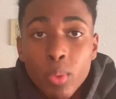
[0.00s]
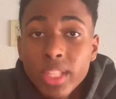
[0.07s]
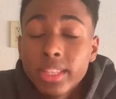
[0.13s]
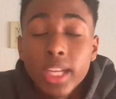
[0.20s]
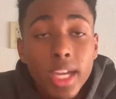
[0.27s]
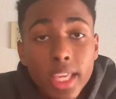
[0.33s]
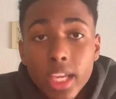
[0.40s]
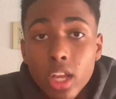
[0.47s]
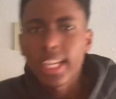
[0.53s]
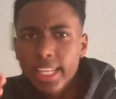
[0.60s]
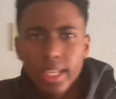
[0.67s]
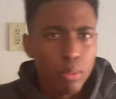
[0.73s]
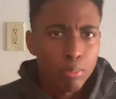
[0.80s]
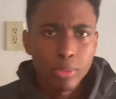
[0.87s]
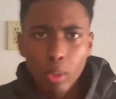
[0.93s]
We ducking
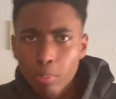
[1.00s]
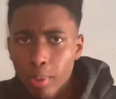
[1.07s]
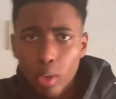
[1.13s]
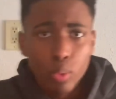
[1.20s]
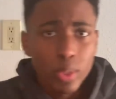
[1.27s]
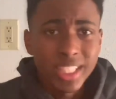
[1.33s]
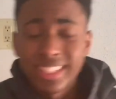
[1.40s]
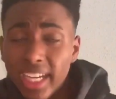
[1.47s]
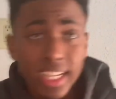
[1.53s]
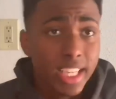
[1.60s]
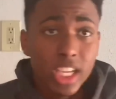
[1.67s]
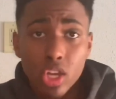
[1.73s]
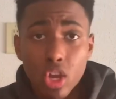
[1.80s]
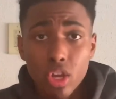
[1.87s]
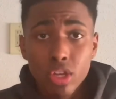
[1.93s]

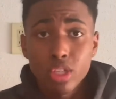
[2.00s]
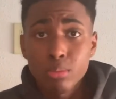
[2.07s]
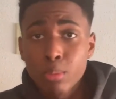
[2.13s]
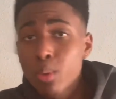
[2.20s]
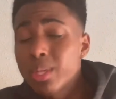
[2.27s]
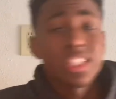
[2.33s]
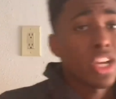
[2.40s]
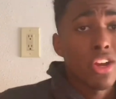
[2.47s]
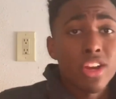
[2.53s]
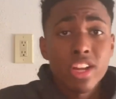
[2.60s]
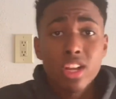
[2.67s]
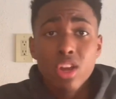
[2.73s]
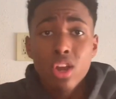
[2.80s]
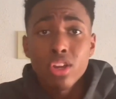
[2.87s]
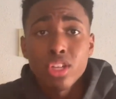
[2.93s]
corners, bro. We
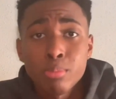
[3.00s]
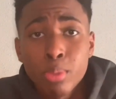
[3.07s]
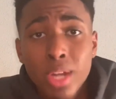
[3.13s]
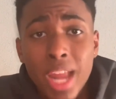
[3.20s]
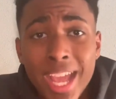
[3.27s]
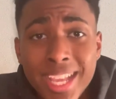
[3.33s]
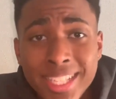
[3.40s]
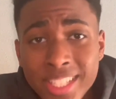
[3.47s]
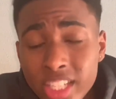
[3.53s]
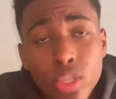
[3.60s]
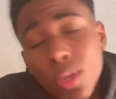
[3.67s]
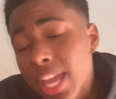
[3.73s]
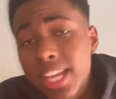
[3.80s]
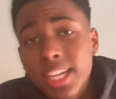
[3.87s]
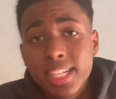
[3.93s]
turning corners, bro. Like
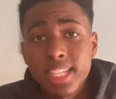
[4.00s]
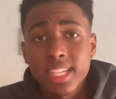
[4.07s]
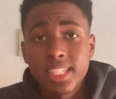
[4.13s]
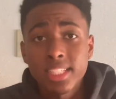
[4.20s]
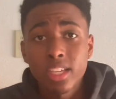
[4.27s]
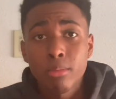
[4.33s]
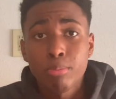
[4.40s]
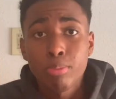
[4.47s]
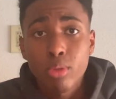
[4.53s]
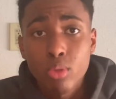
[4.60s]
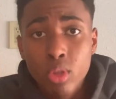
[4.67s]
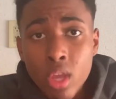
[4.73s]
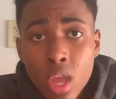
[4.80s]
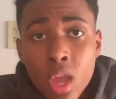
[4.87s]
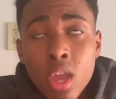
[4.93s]
Ezekiel Elliott and shit,
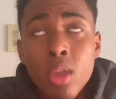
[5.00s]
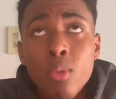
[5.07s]
bro.